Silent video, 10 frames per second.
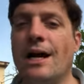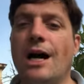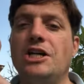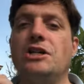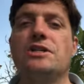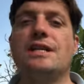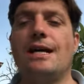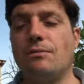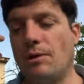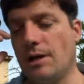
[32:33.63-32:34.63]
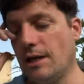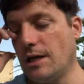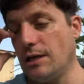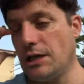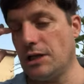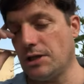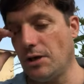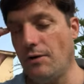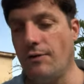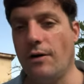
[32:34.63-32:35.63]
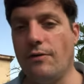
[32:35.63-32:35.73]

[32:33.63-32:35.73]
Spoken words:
I should have said, one of the conditions of